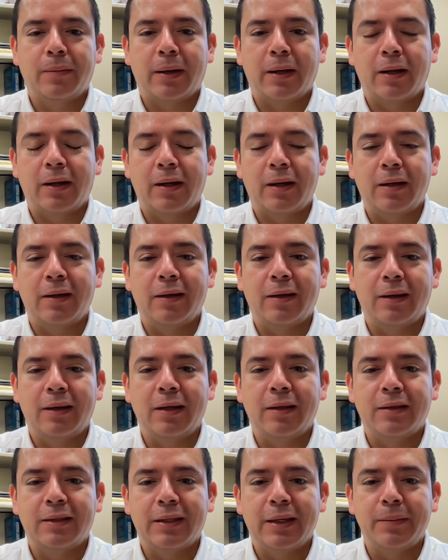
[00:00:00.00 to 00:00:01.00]
But
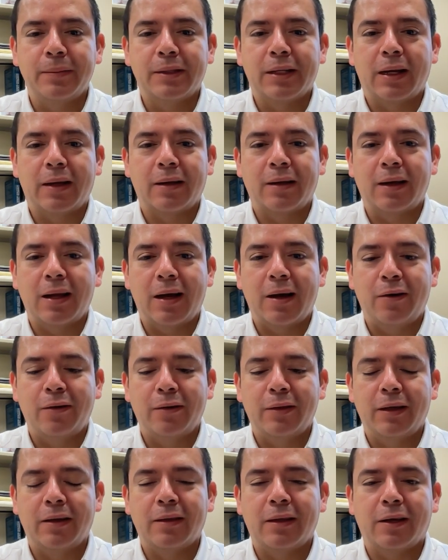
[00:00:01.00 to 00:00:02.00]
it seems like now
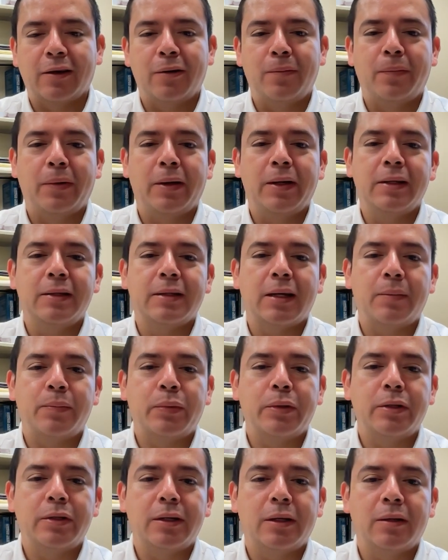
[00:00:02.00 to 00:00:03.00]
that the companies
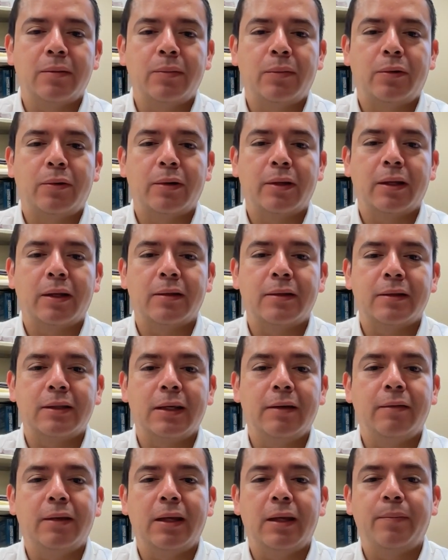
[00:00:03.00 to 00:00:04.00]
appreciate more that
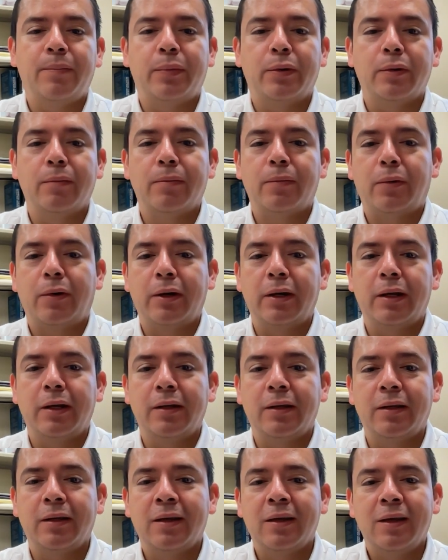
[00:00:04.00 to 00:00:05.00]
if they put
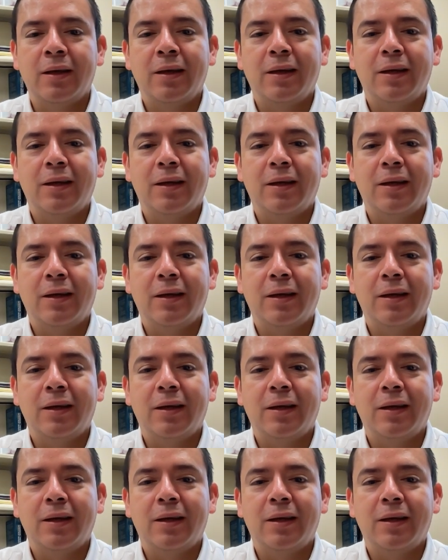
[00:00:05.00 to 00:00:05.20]
money